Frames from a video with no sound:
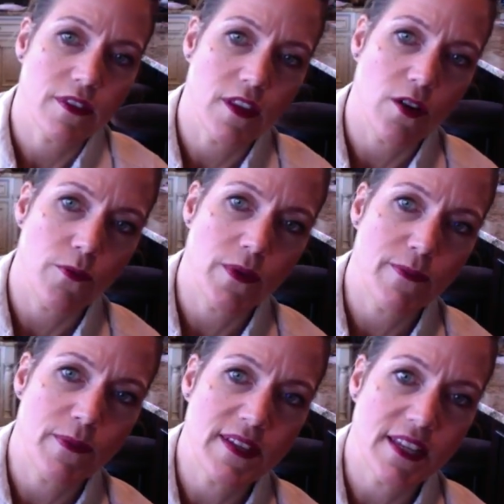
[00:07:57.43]
They're
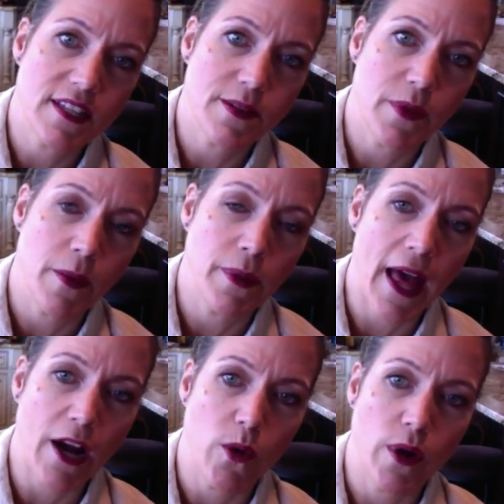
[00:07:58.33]
missing some of the
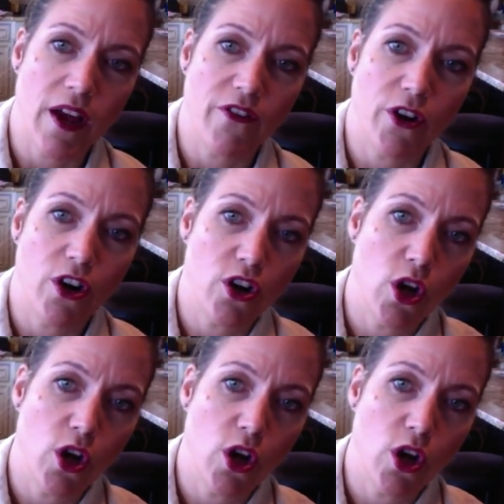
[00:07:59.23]
black or whatever, and her